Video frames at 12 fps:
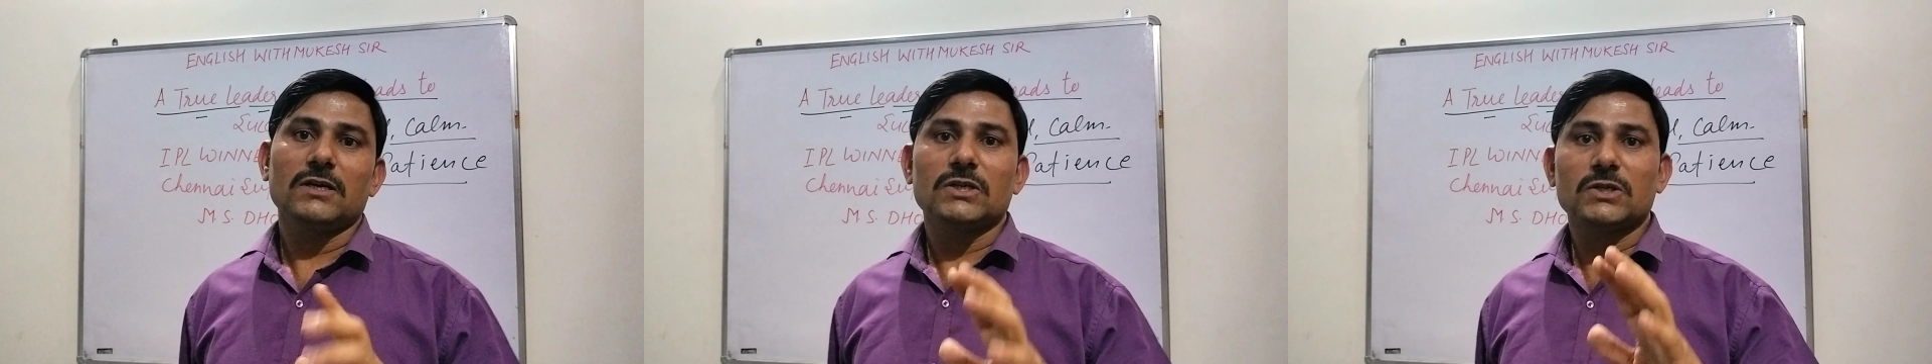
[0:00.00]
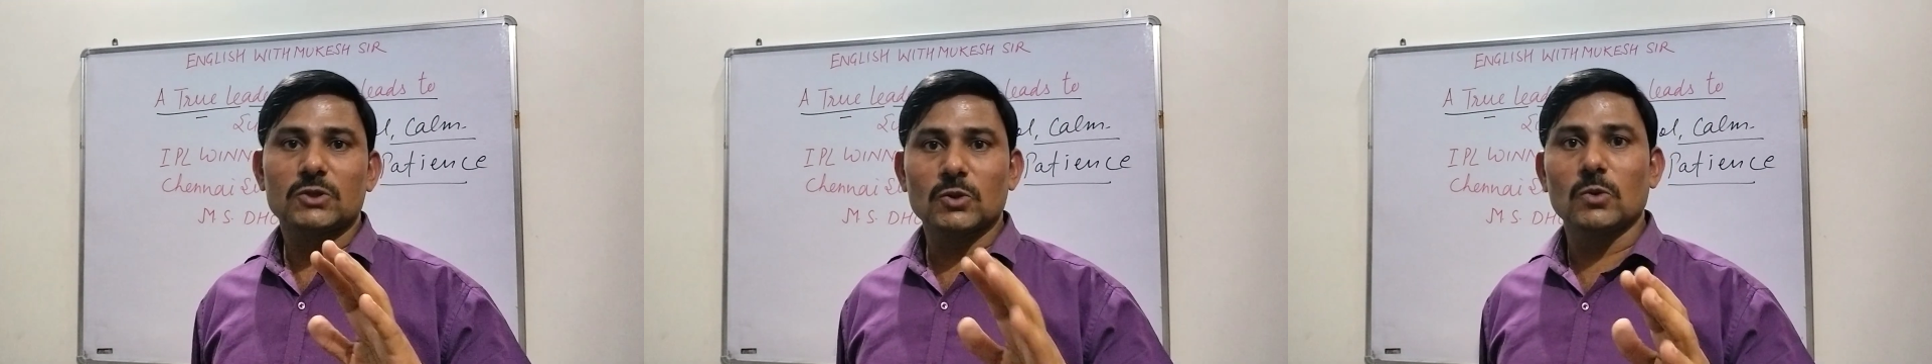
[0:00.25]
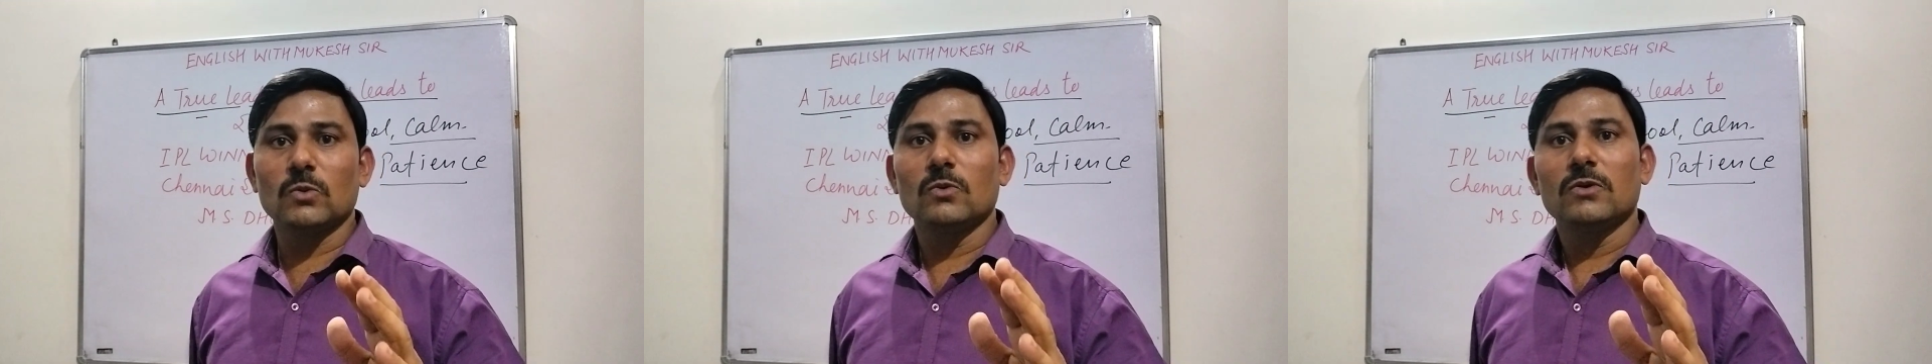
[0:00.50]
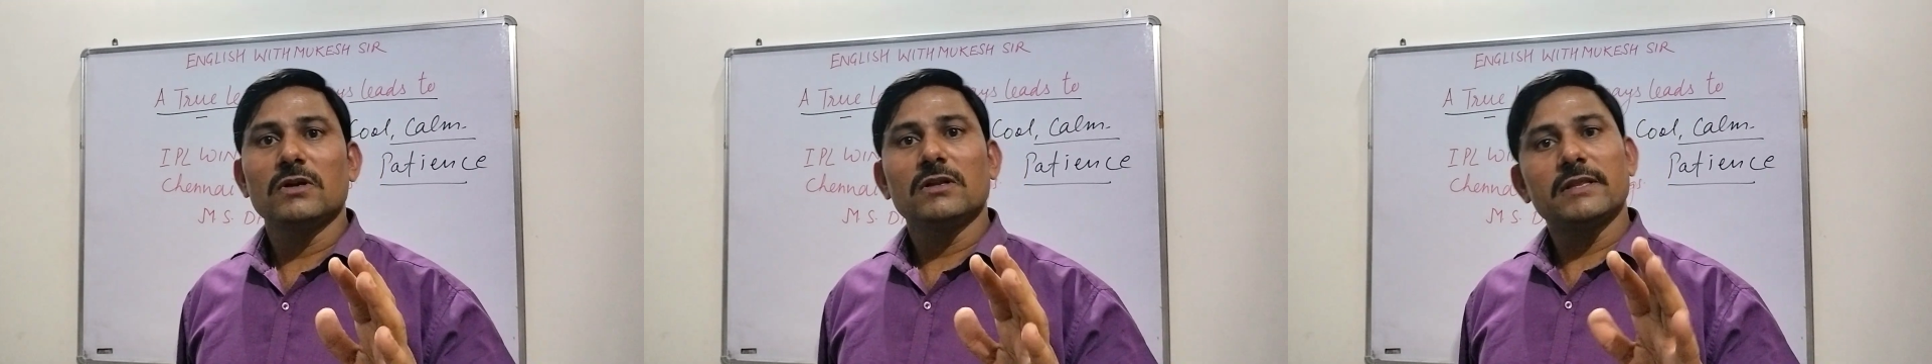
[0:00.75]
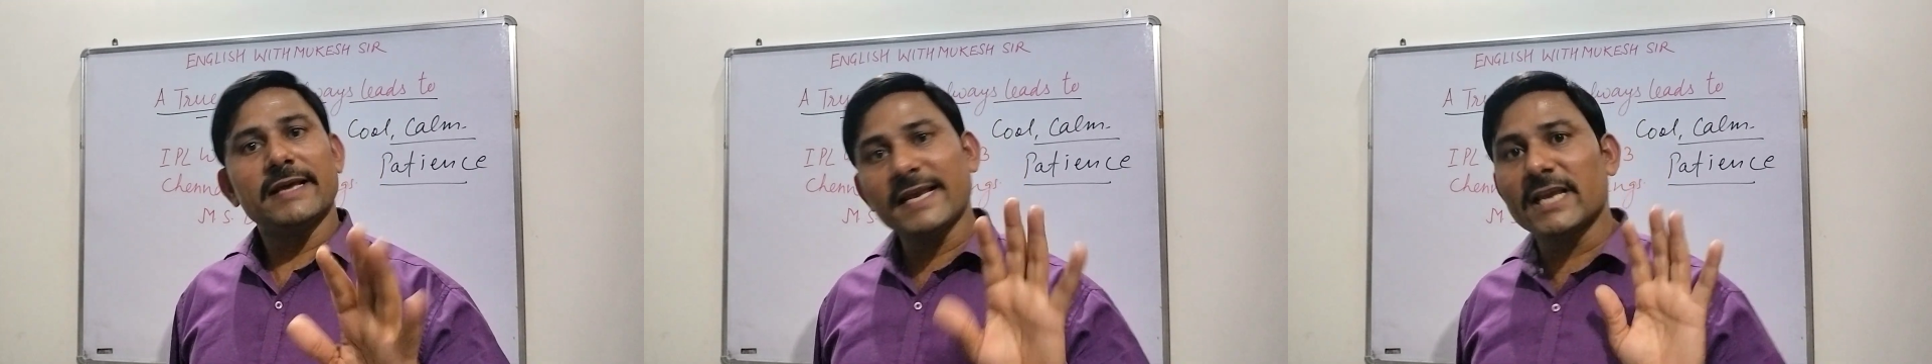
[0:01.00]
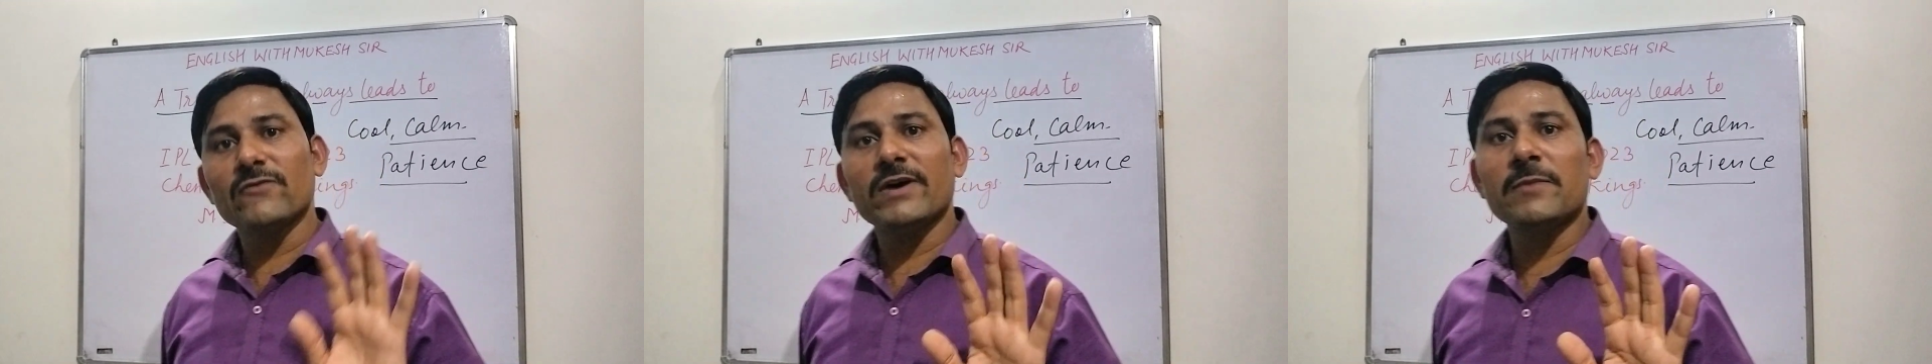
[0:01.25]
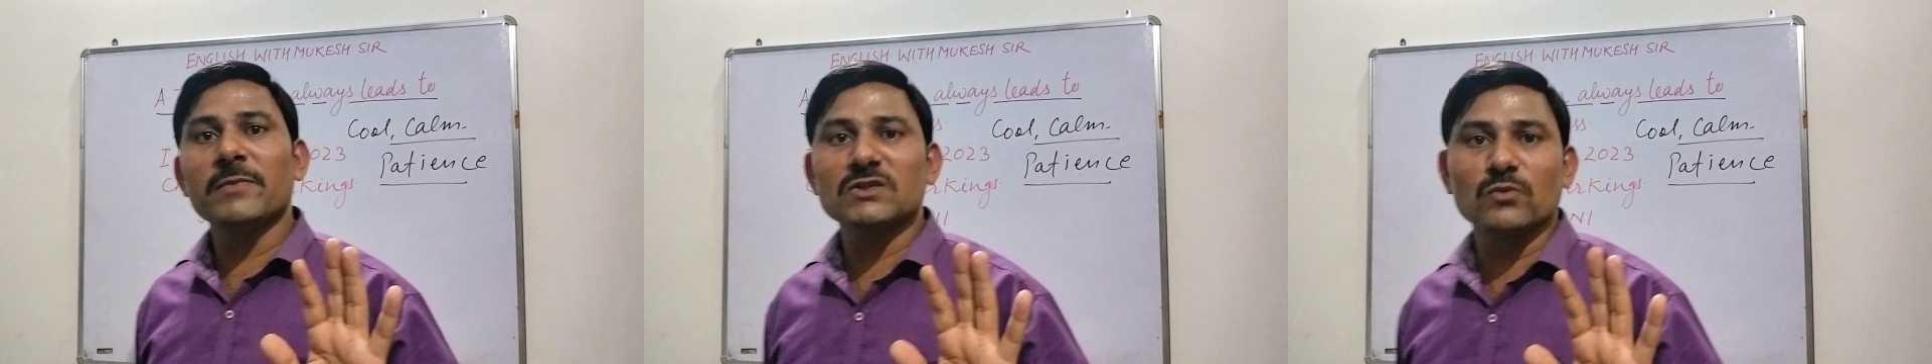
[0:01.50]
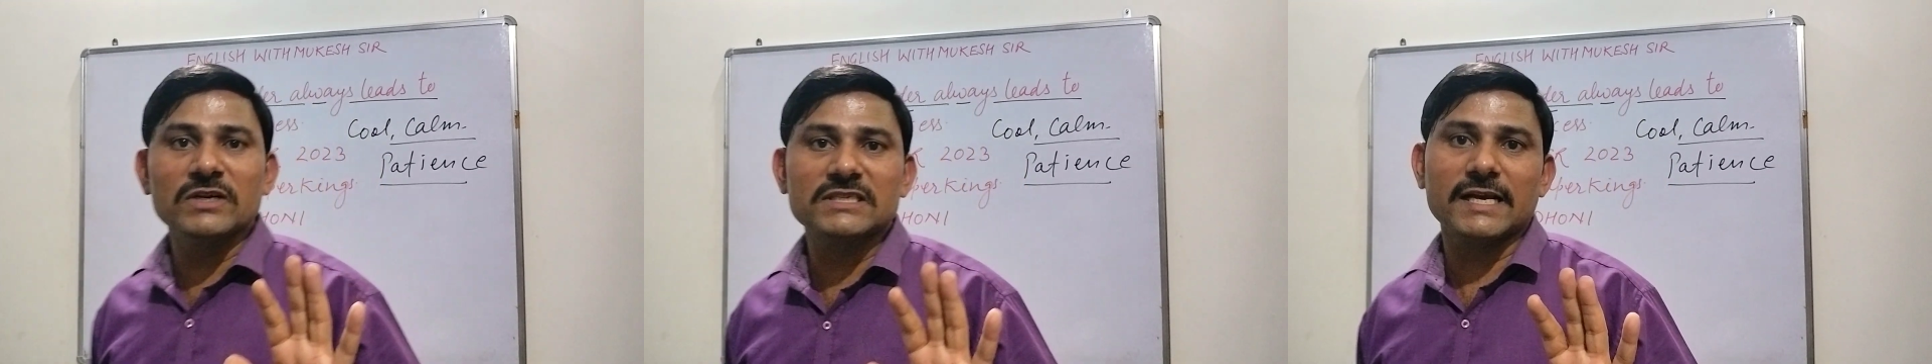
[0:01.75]
So thank you very
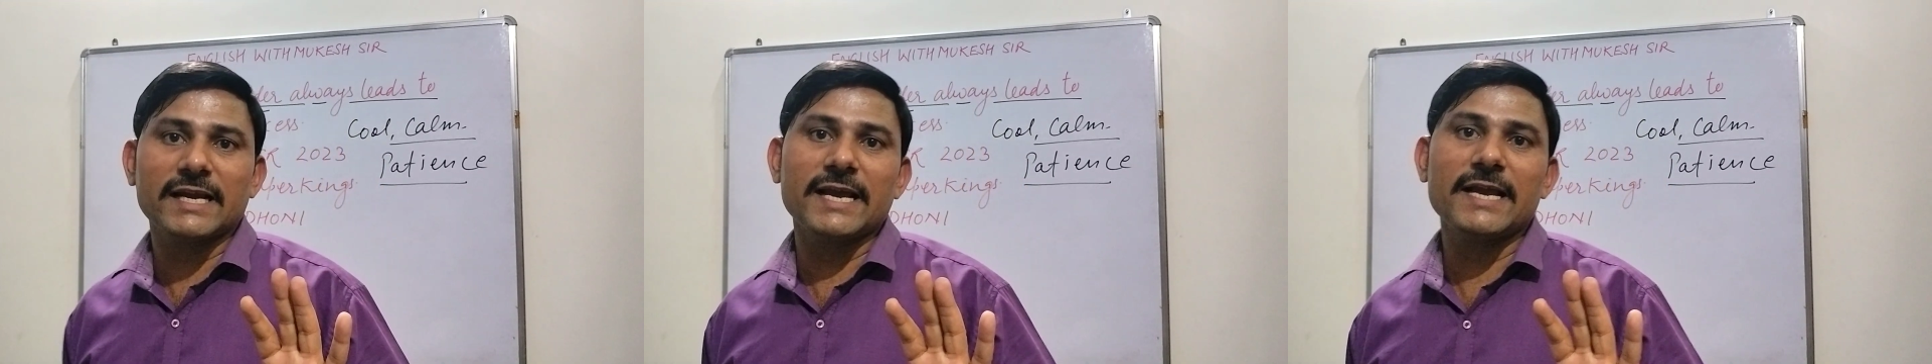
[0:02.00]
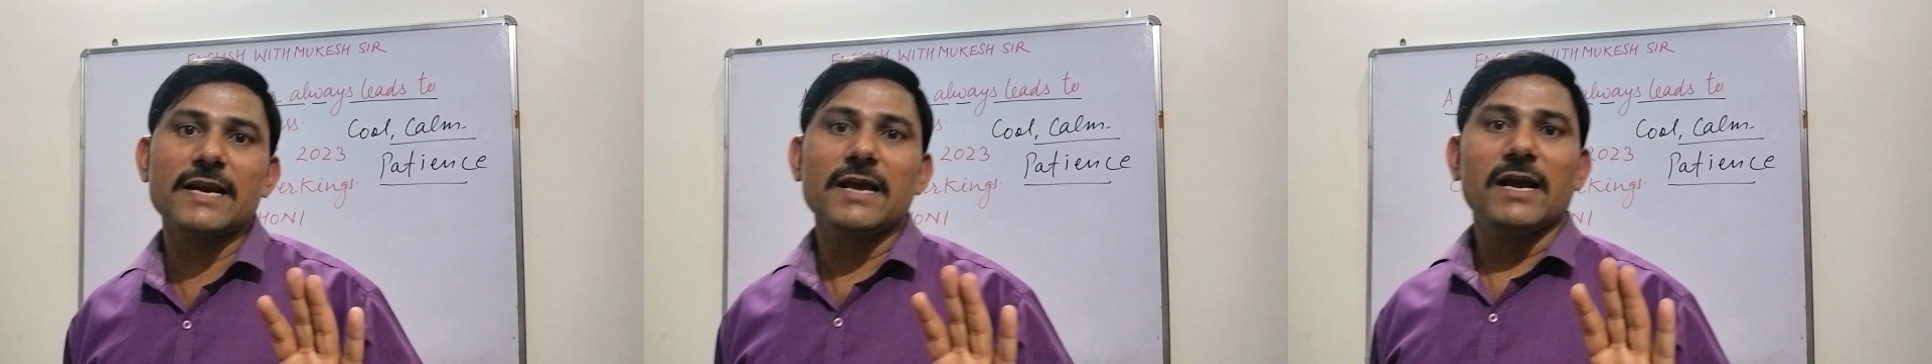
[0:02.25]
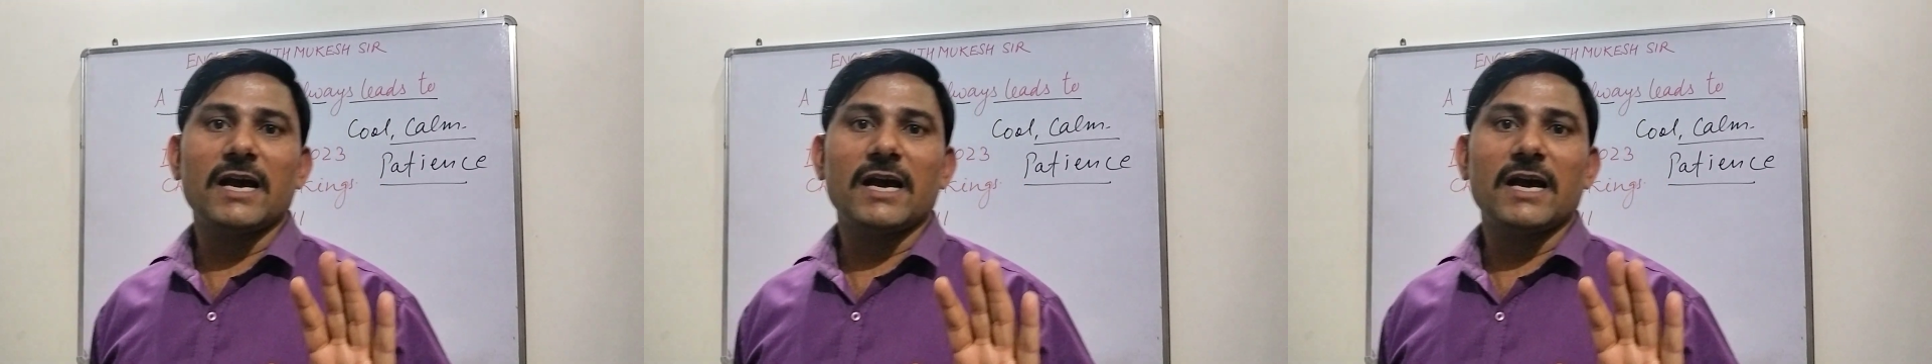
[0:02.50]
much once again.